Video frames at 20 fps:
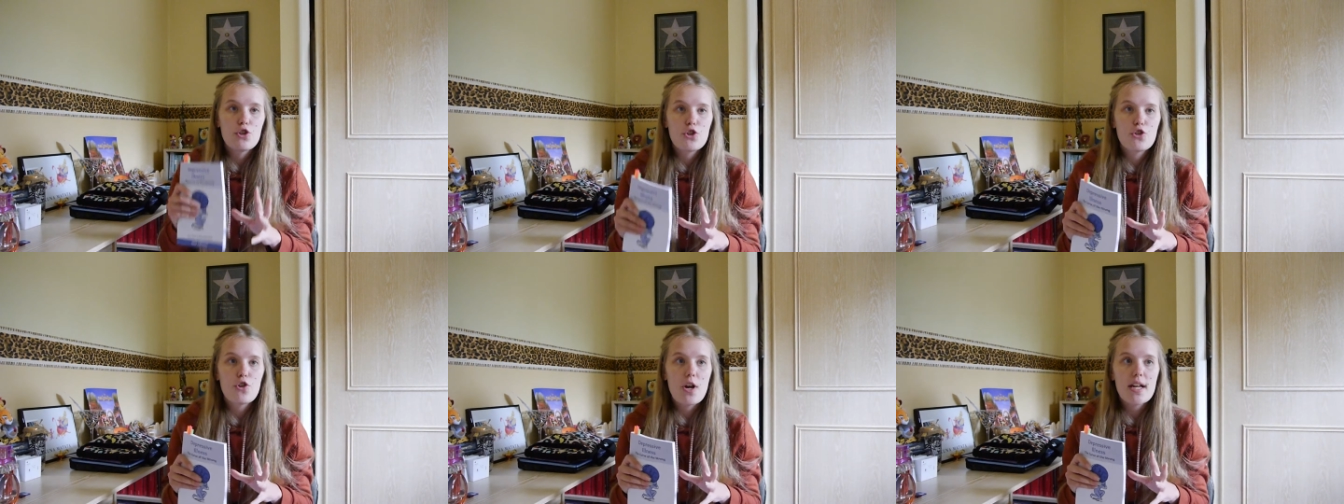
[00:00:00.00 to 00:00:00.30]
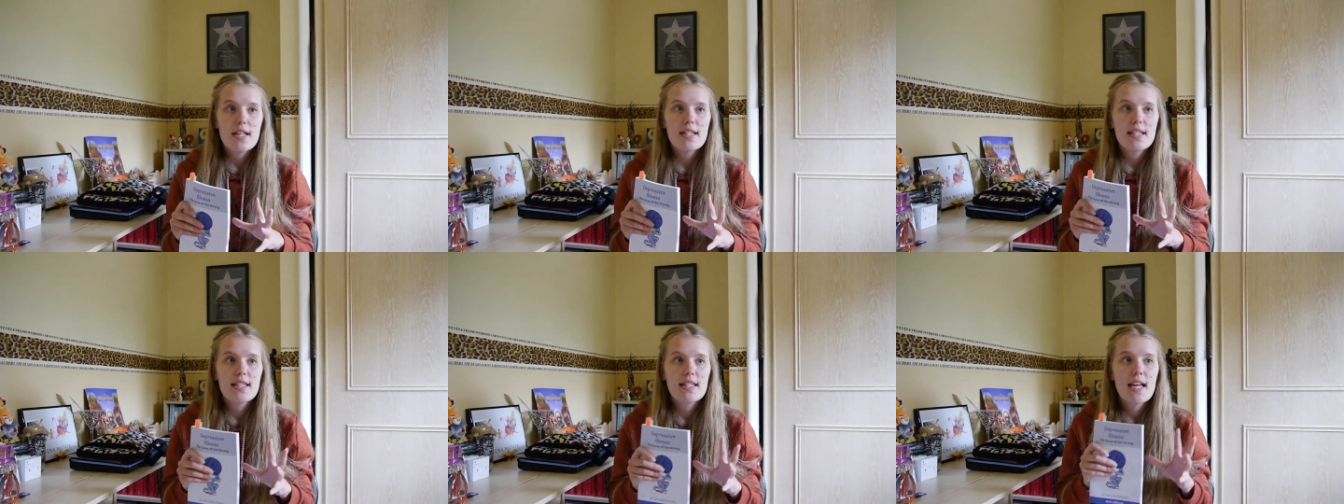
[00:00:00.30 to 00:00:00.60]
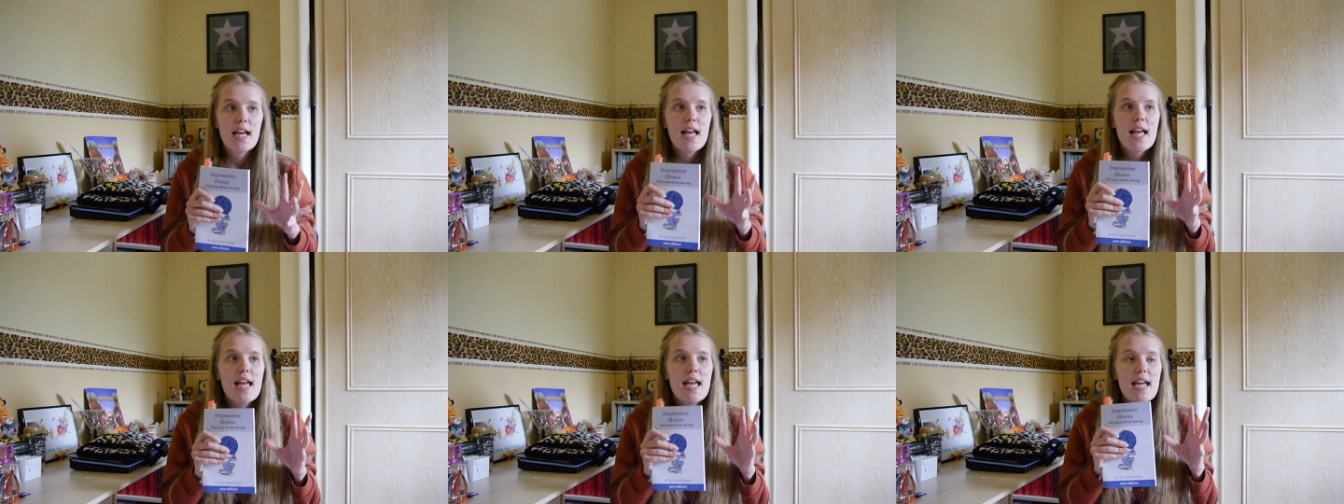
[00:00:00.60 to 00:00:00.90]

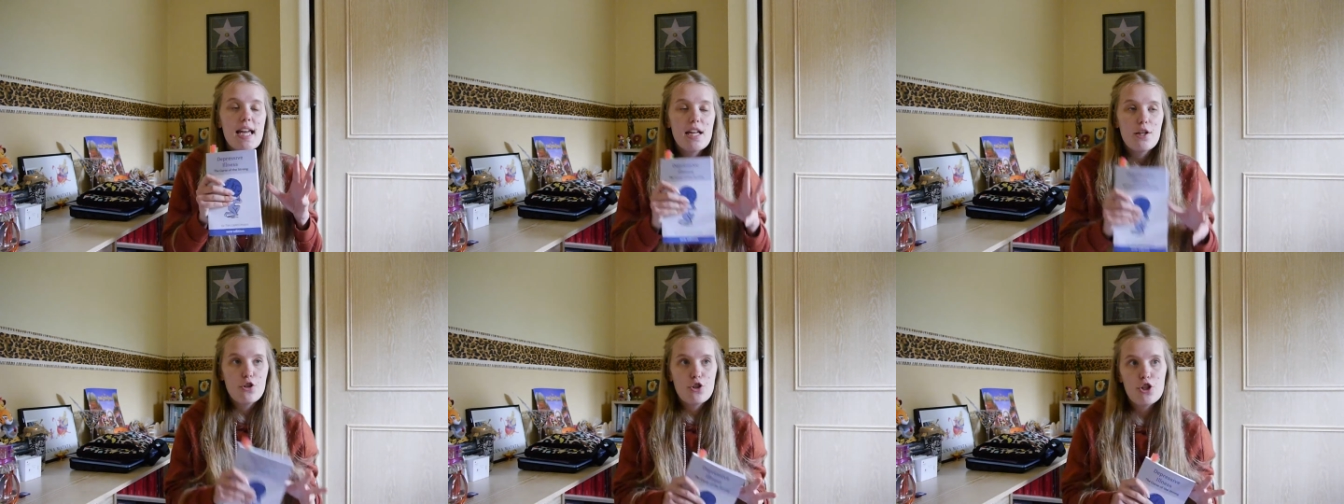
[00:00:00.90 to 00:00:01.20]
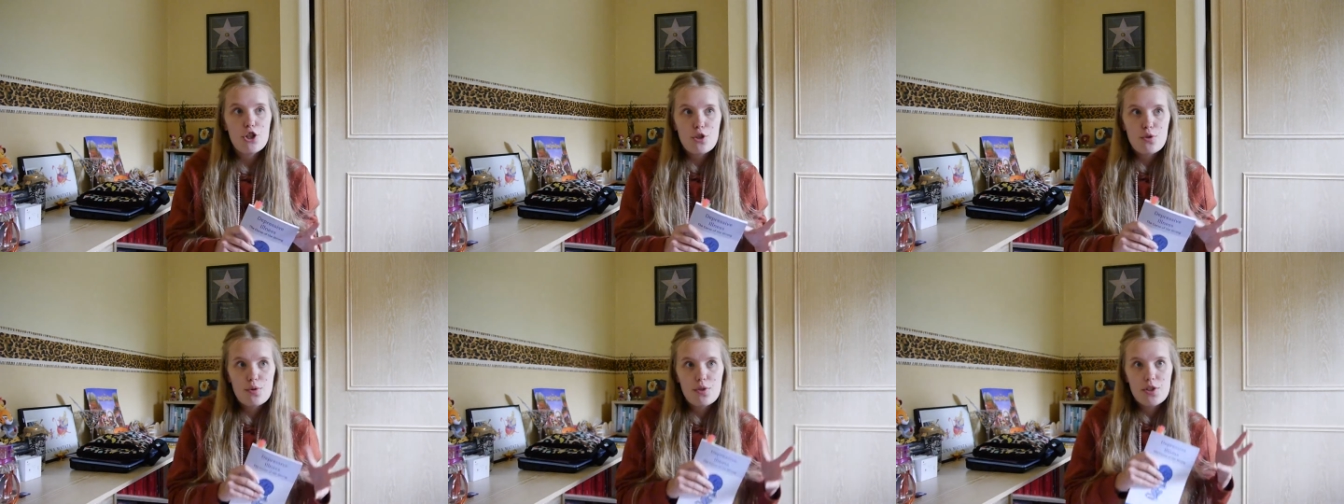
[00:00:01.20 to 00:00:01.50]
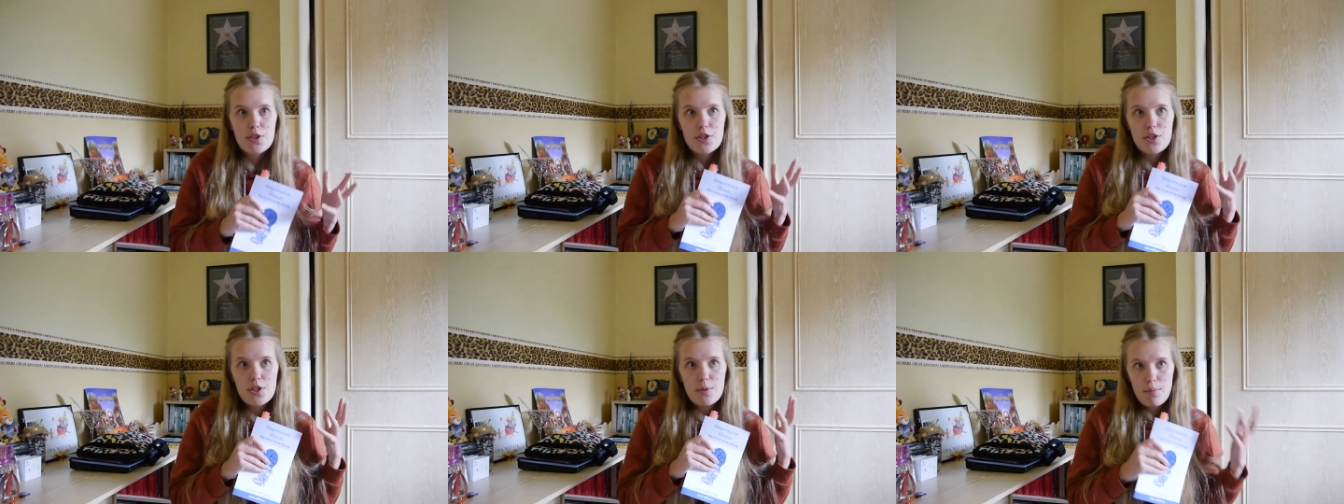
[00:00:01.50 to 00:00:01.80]

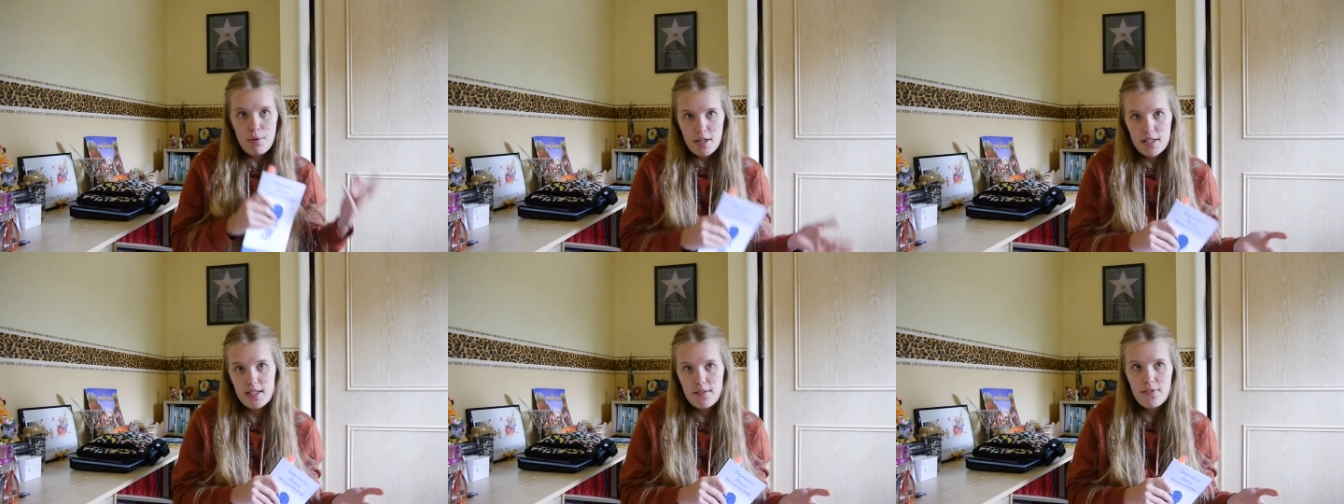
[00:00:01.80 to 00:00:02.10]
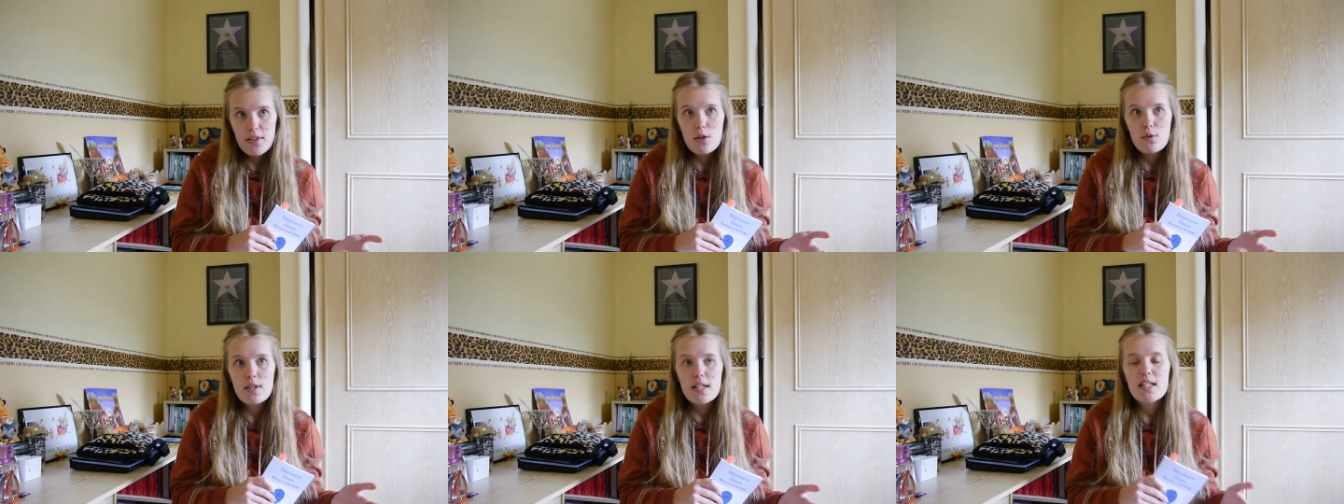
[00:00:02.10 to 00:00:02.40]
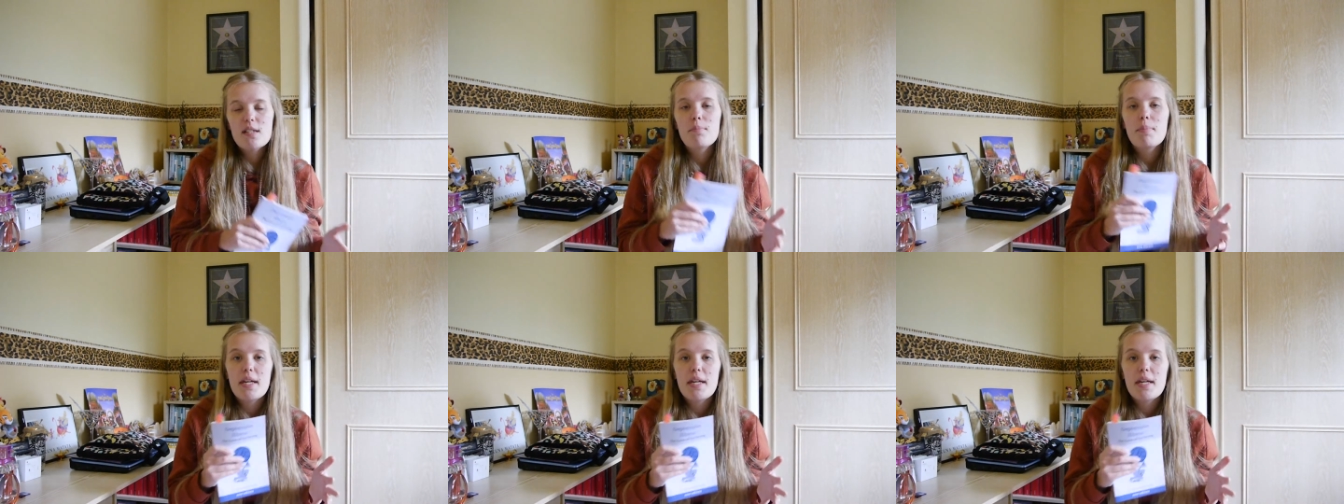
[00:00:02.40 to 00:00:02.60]
stress-induced depressive illness.